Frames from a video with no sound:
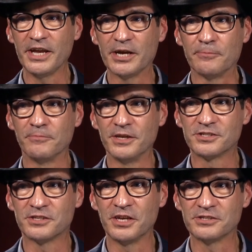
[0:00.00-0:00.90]
I am.
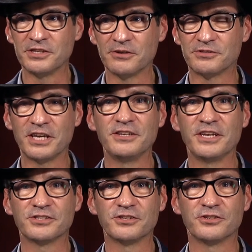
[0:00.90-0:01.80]
It's now 10
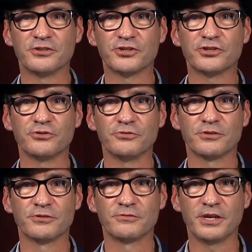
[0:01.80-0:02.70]
days into the
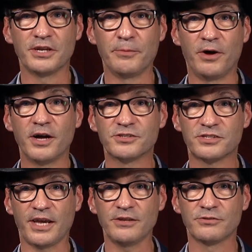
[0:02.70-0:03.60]
shoot, and I'm on
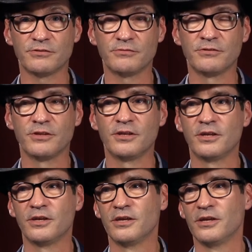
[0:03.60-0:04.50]
set,
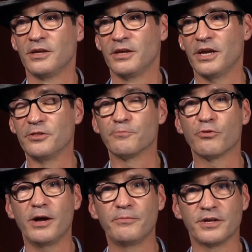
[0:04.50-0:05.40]
and the
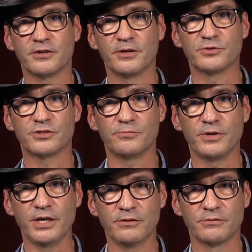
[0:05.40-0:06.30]
prop man comes to
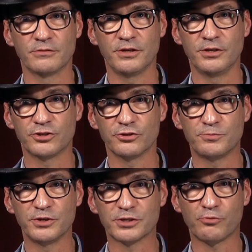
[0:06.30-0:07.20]
me, and he
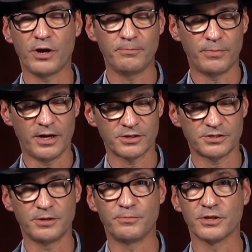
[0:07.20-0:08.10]
shows me his prop
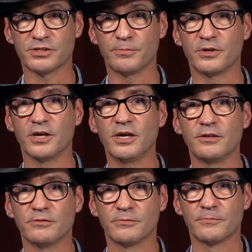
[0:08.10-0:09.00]
box, and he picks up a gun.
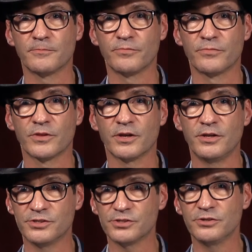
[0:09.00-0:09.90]

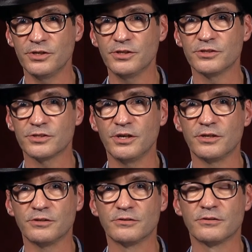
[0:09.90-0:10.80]
And he says, look at this
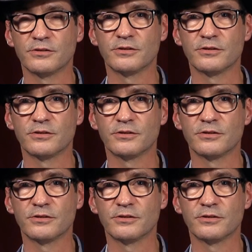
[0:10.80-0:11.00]
gun.